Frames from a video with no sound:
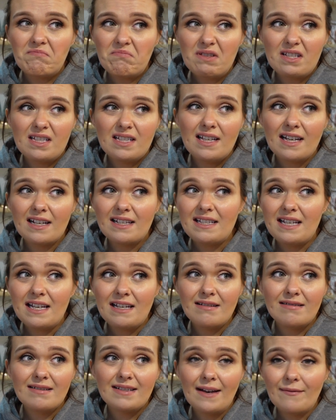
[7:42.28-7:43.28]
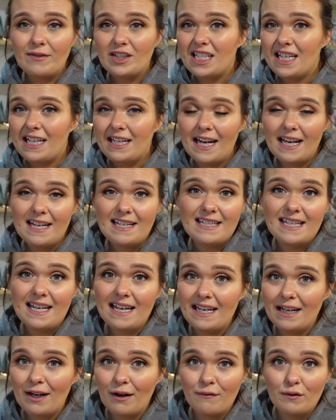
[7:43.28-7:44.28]
16, 17,
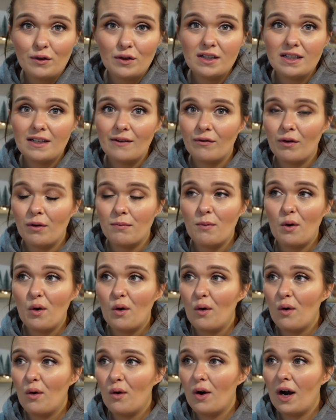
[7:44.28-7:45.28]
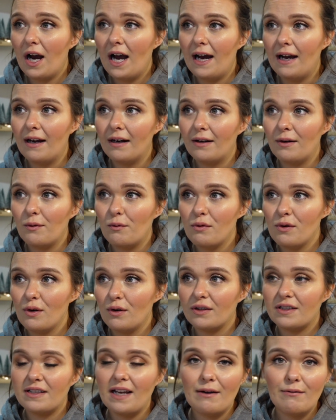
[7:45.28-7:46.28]
18 of us, if not more, and we're
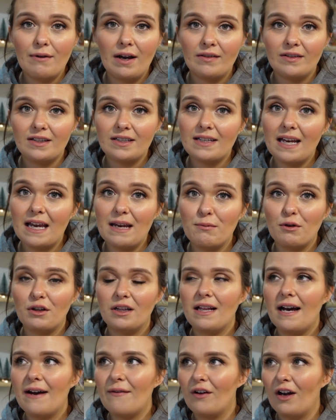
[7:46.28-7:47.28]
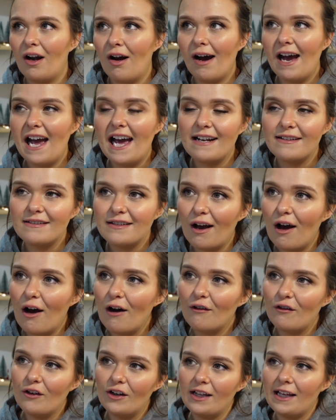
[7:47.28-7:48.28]
all sat around this table laughing our heads
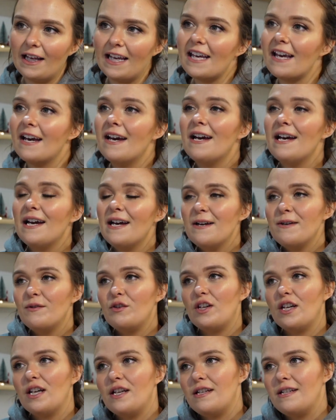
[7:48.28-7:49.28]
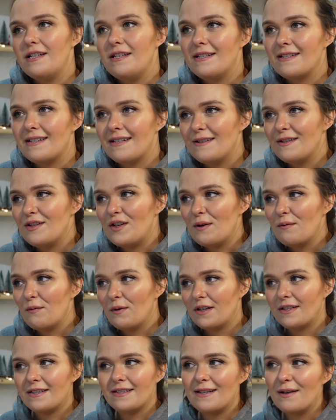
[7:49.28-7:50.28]
off. And like, you know, you'd do
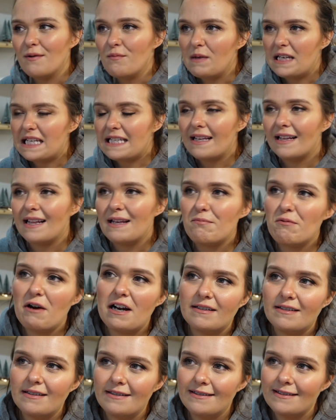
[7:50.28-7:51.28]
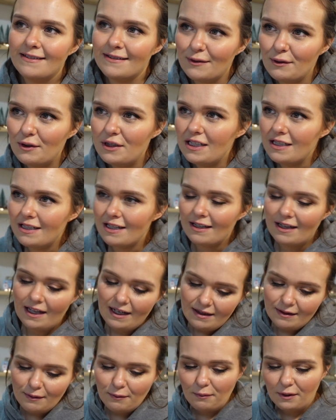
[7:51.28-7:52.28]
ones that would be silly presents, or you do
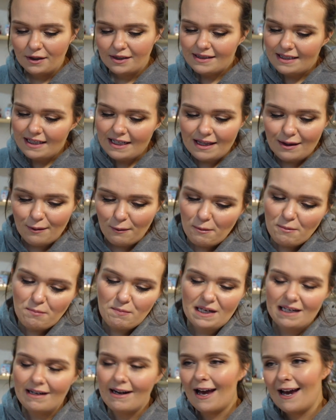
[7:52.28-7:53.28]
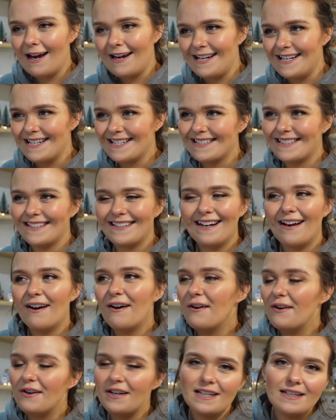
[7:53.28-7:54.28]
like little ones that you thought would be nice, and
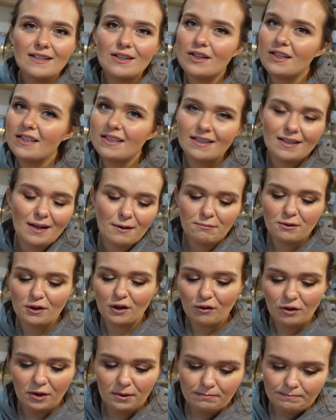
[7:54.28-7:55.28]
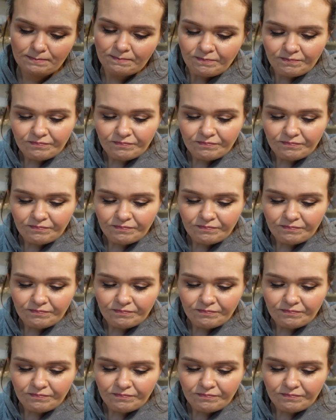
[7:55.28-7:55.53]
oh, it's just so much fun.